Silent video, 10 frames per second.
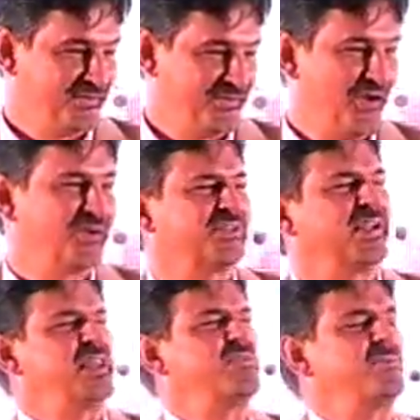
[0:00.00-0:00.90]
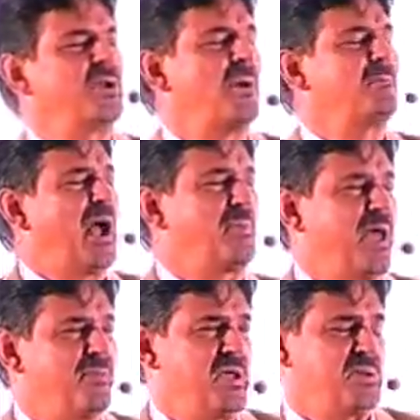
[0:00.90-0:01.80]
We all say, give him an on-pack,
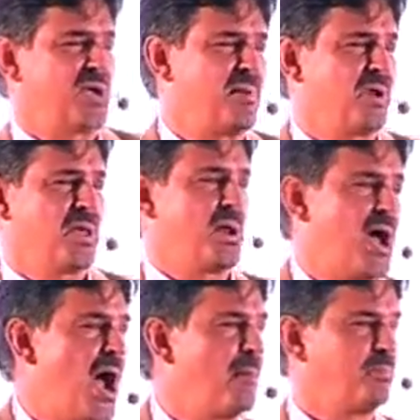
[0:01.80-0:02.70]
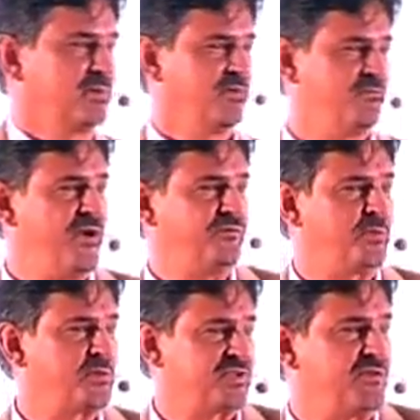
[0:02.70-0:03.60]
baby, double it up.
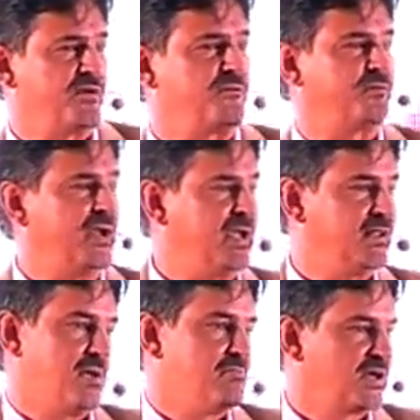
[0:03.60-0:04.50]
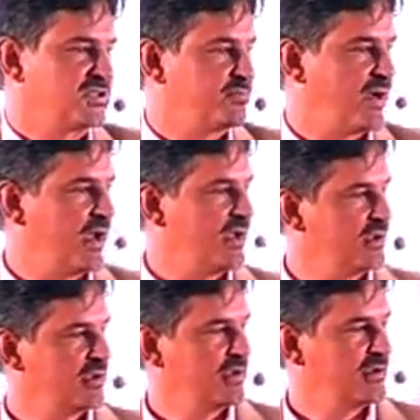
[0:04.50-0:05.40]
50% for free. They must buy.
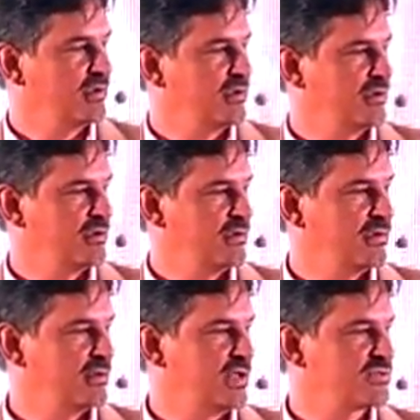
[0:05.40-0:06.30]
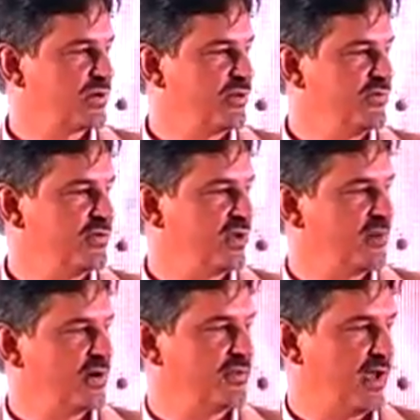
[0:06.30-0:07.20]
And that's what we feel
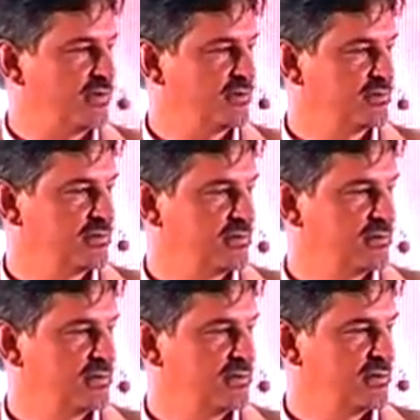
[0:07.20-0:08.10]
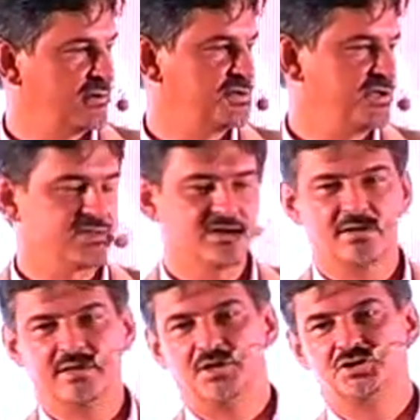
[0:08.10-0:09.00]
about that. Oh, geez,
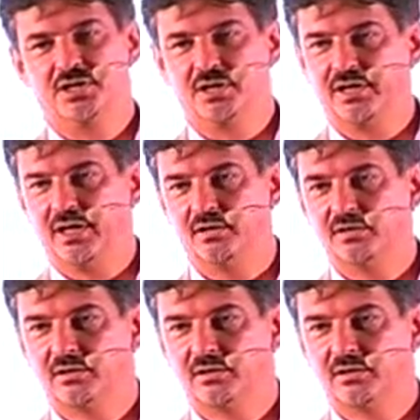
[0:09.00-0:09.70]
not that shit again.